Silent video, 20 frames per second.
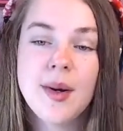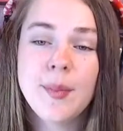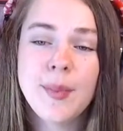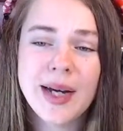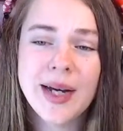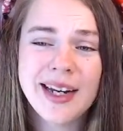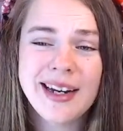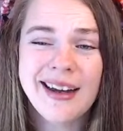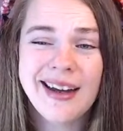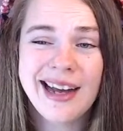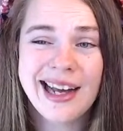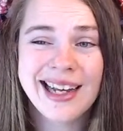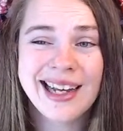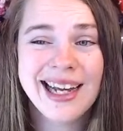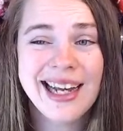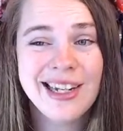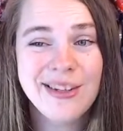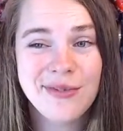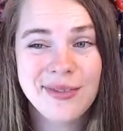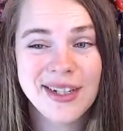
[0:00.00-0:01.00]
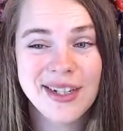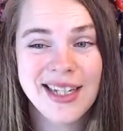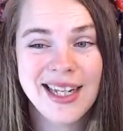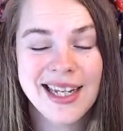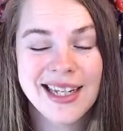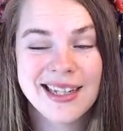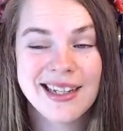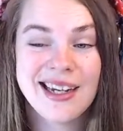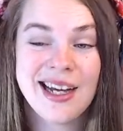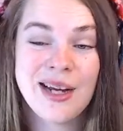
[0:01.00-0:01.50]
But I kind of feel
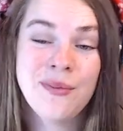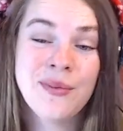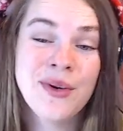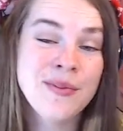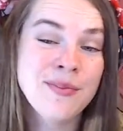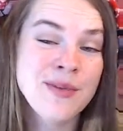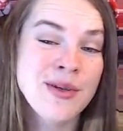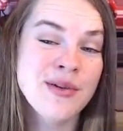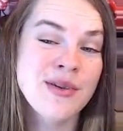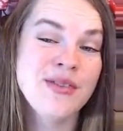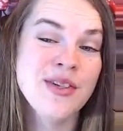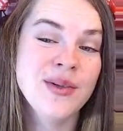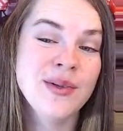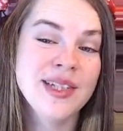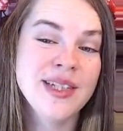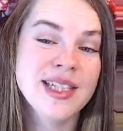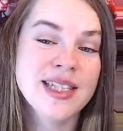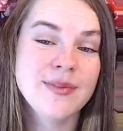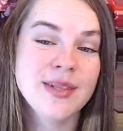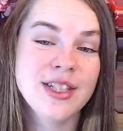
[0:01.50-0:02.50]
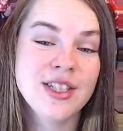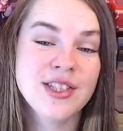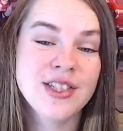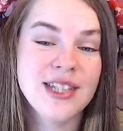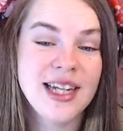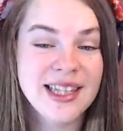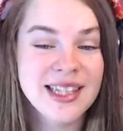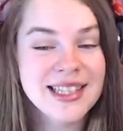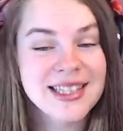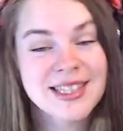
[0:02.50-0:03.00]
like I won't be reviewing this much,
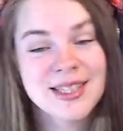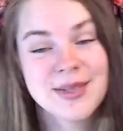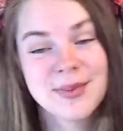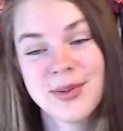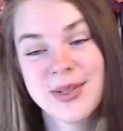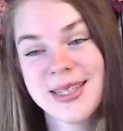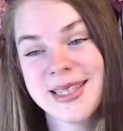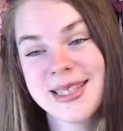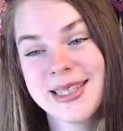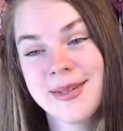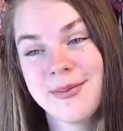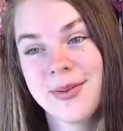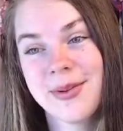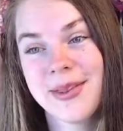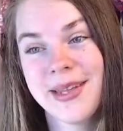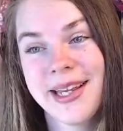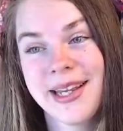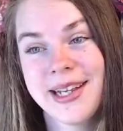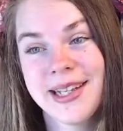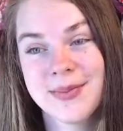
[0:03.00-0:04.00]
and this is a pretty simple thing.